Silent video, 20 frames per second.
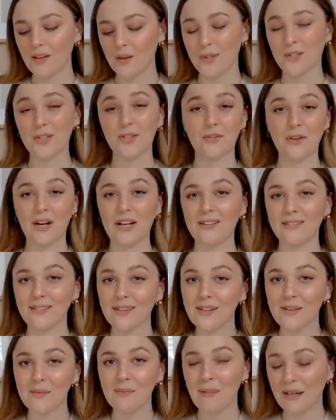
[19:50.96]
which is great.
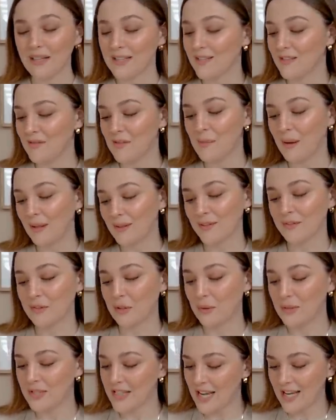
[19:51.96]
Massive amounts of
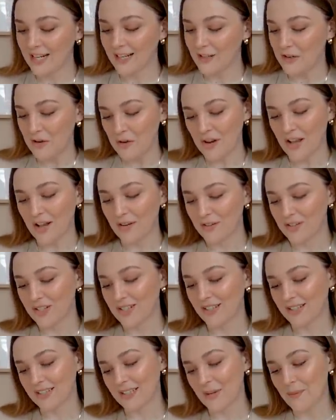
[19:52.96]
content, I don't know how she
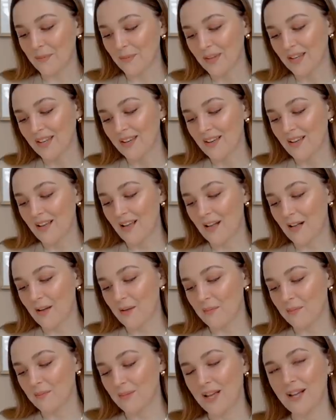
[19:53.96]
does it.
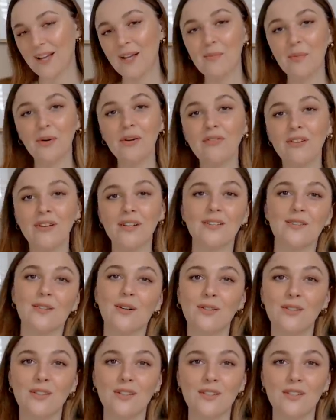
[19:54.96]
And her boyfriend is
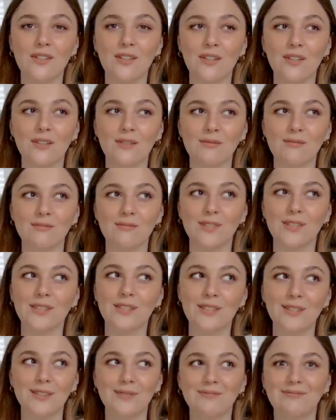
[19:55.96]
Scottish too,
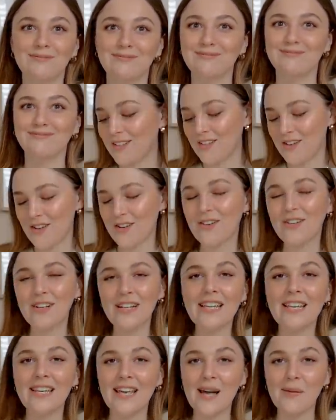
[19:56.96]
so you
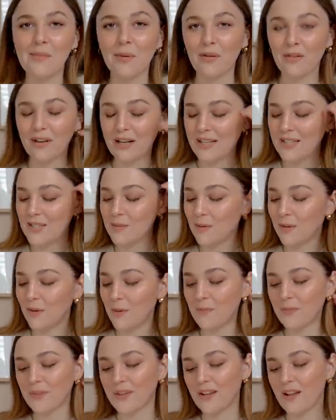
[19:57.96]
couldn't get more
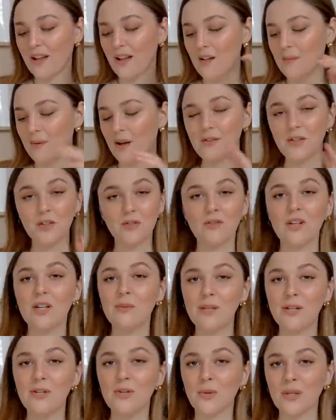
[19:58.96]
relatable. I've just really
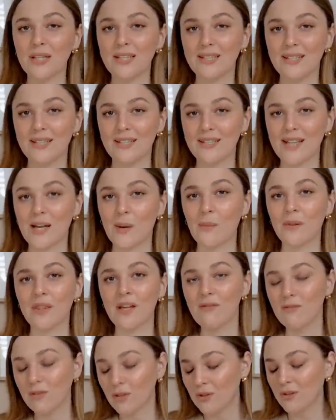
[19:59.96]
been enjoying sitting down with
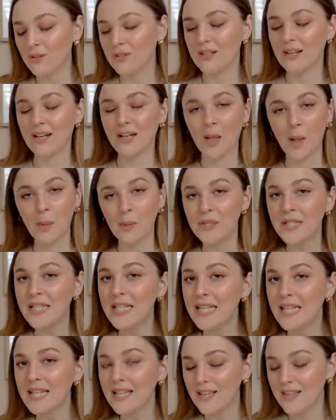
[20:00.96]
her vlogs and a cup of
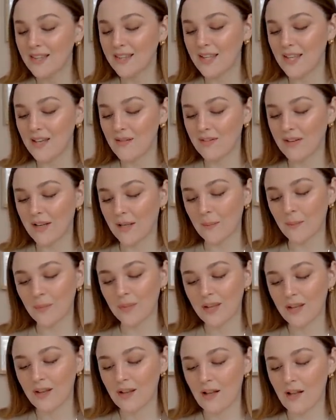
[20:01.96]
tea in the evening,
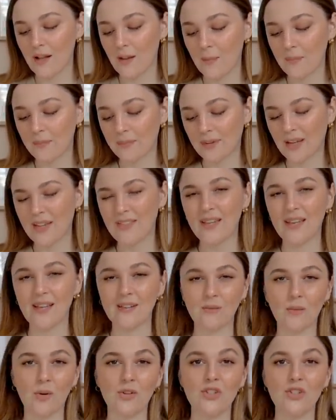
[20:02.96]
and then